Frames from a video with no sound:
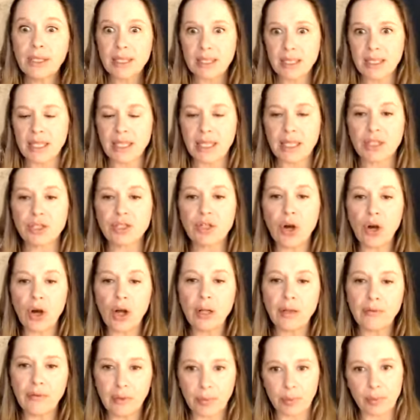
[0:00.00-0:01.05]
teach all
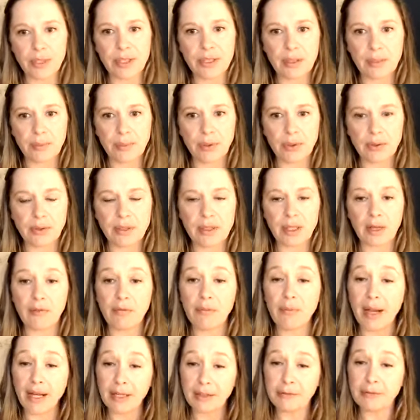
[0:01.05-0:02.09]
of the principles of
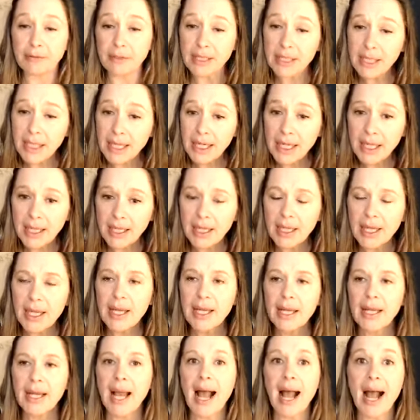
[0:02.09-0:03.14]
mindful eating,
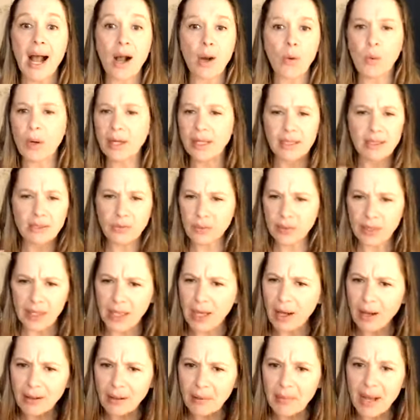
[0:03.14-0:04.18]
how what it's really
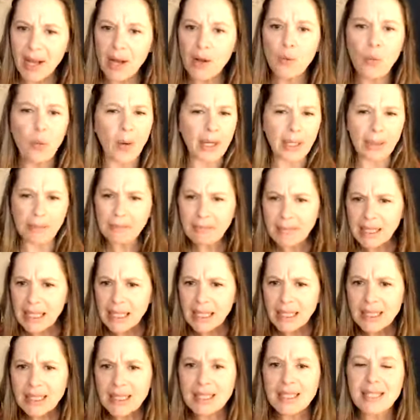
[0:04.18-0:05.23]
all about, what it
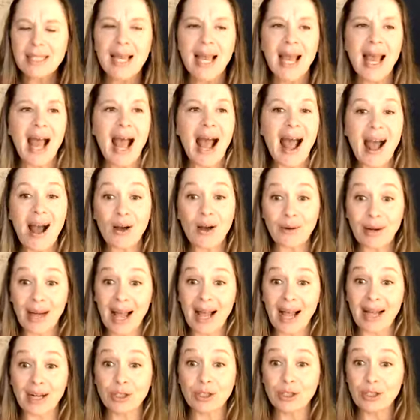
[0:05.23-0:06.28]
means, how to
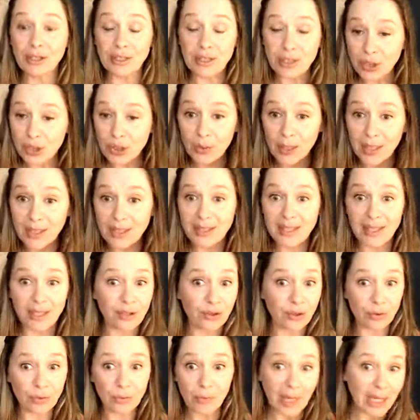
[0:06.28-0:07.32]
actually do it in
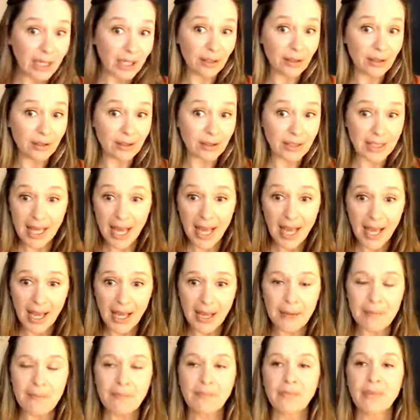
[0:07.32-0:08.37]
your regular
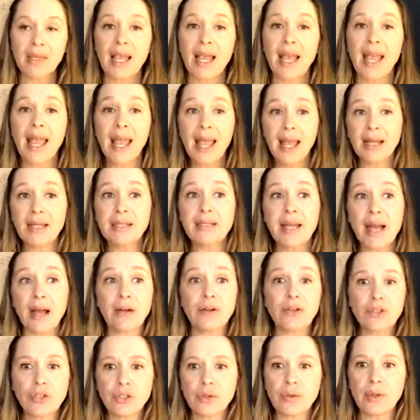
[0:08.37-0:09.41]
day, and how
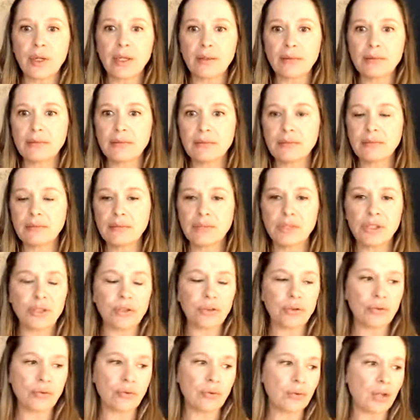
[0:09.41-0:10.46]
to do it
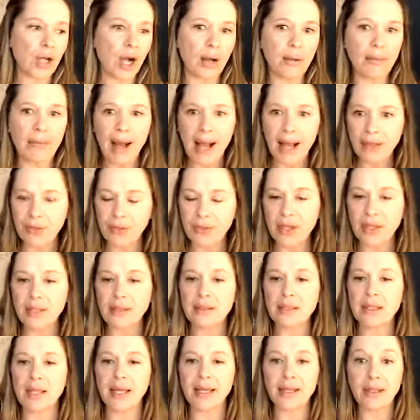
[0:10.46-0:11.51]
to combat
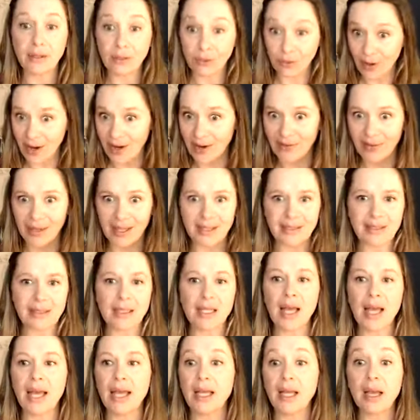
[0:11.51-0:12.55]
things like cravings,
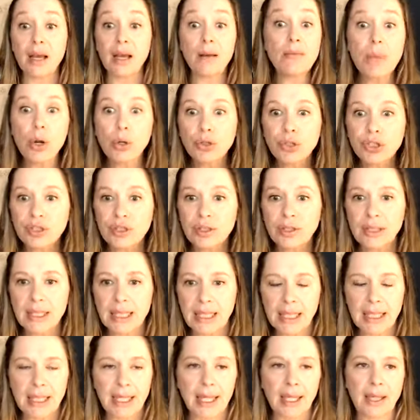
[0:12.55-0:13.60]
like emotional
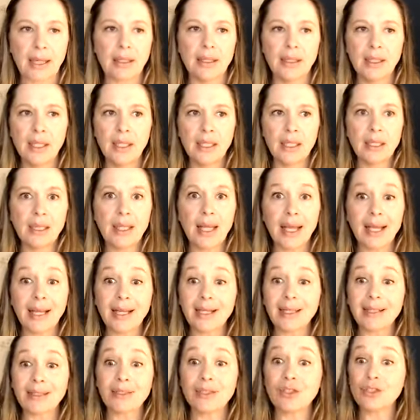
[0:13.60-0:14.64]
eating,
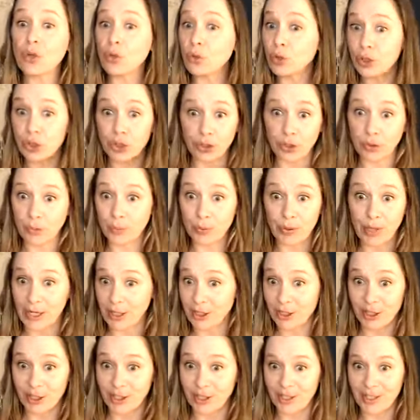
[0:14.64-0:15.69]
like social
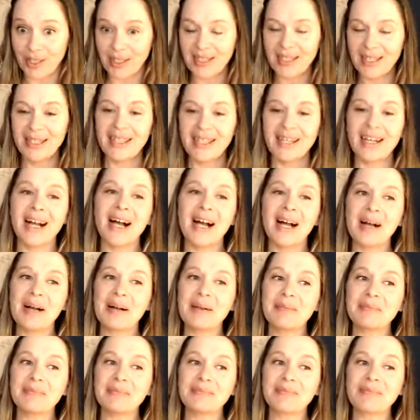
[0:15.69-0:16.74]
pressure,
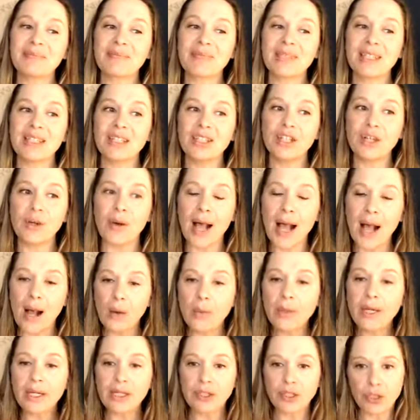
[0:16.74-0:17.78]
um, you know, how
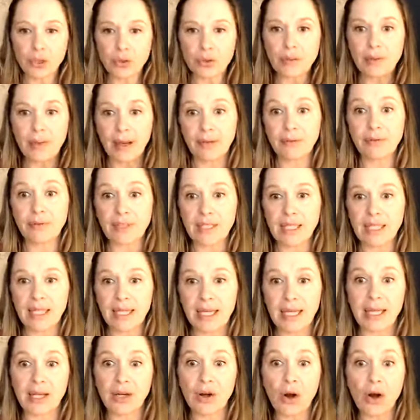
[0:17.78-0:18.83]
we can use mindful
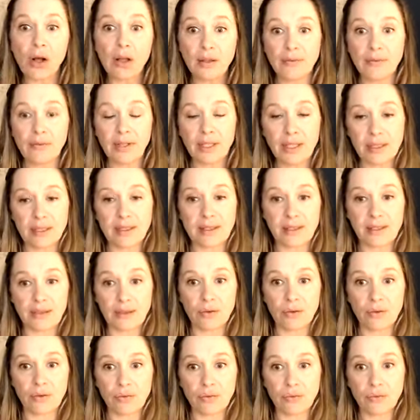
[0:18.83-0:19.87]
eating in all of these
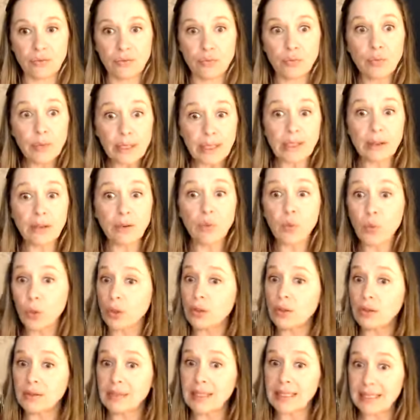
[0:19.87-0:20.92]
real
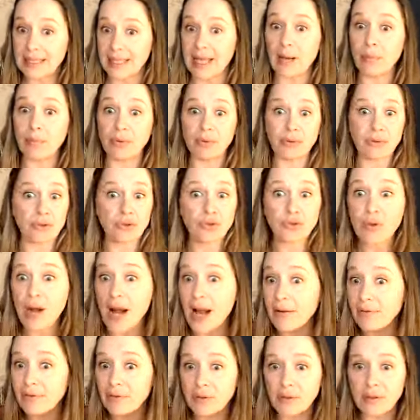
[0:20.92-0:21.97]
world examples,
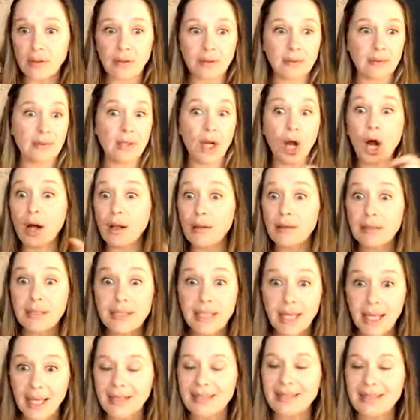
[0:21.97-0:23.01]
travel,
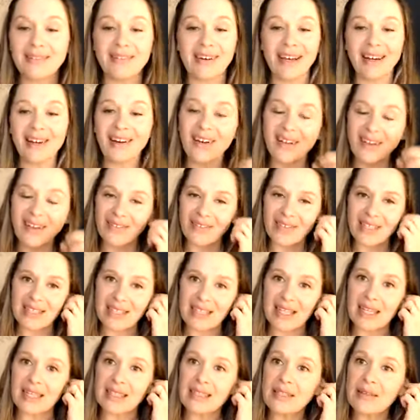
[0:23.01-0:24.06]
holidays, right? All of these
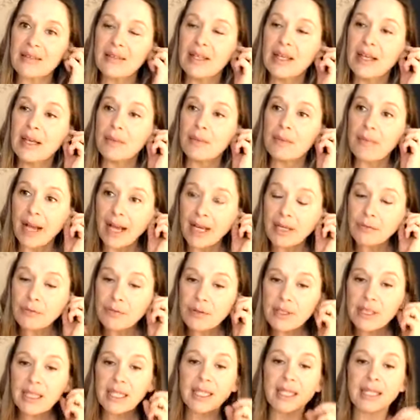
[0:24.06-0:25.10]
things.
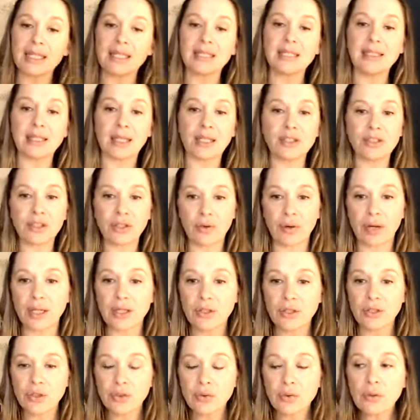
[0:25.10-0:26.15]
Mindful eating is such a great
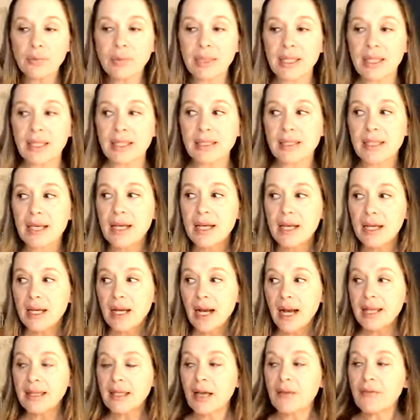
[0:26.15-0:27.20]
tool because
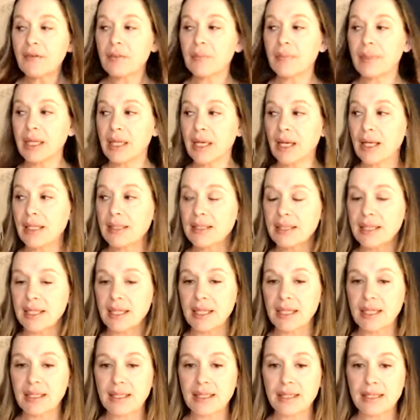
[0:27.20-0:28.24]
I love it because
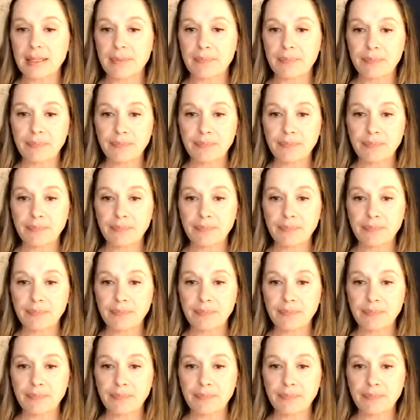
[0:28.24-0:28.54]
it's